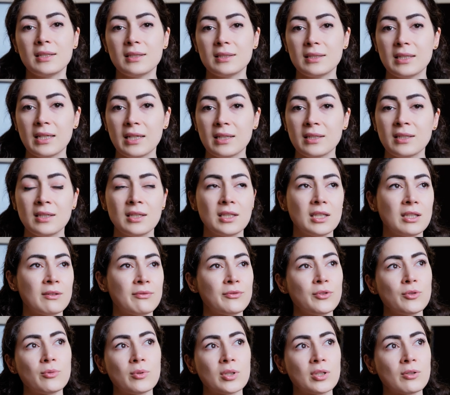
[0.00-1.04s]
Then
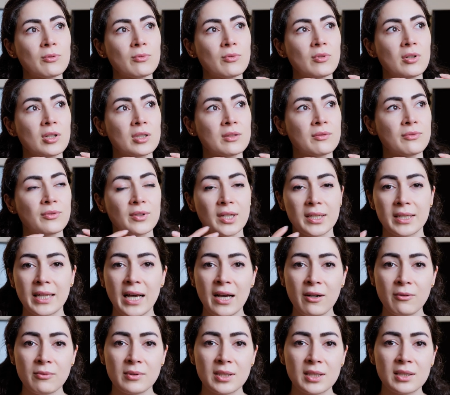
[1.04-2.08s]
if you want to walk for an
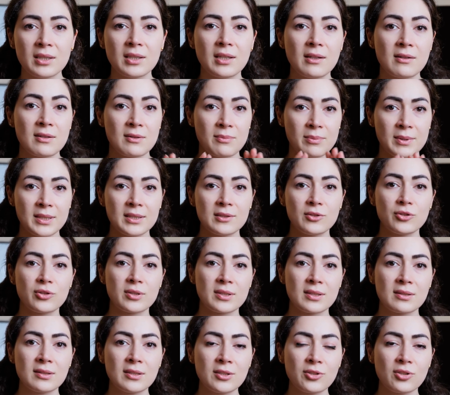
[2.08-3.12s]
hour, split your
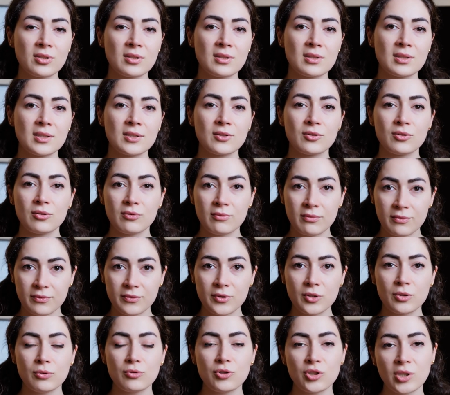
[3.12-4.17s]
sessions into
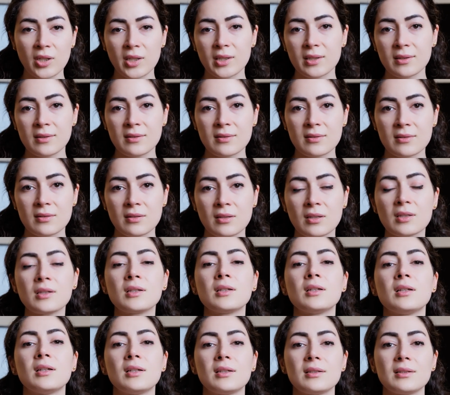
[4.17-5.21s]
few chunks
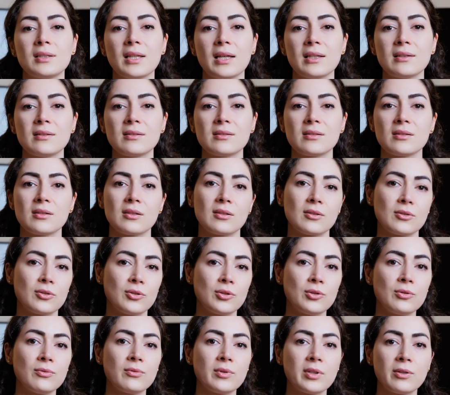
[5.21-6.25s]
that
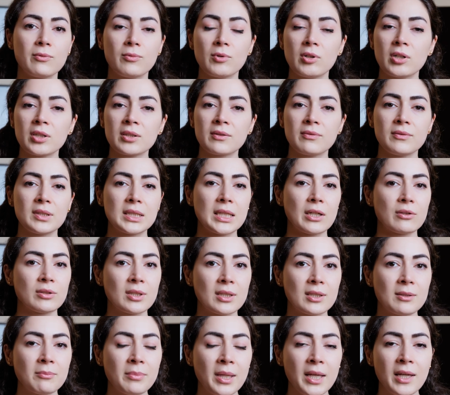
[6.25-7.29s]
you will walk without
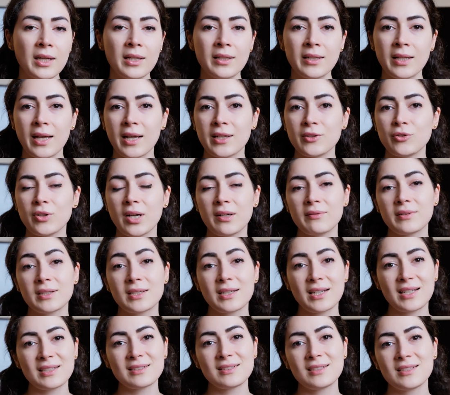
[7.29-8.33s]
any pain and you have a
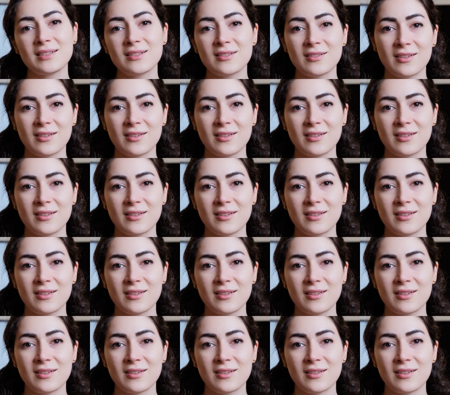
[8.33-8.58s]
guaranteed